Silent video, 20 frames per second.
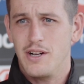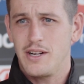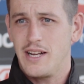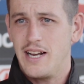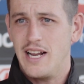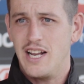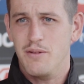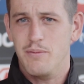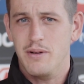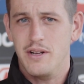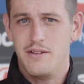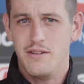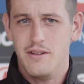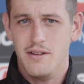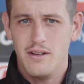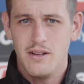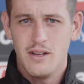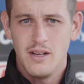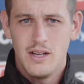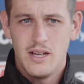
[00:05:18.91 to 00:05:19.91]
I get out of bed
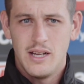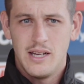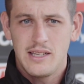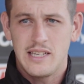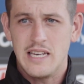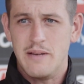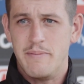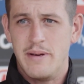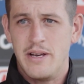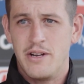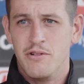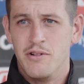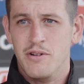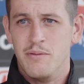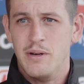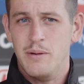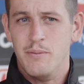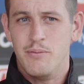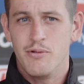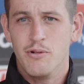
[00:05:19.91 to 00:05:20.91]
to get better
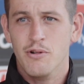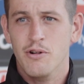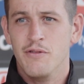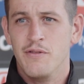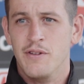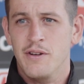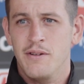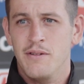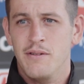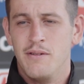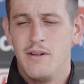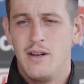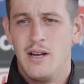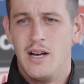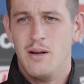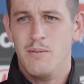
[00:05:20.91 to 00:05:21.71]
and improve and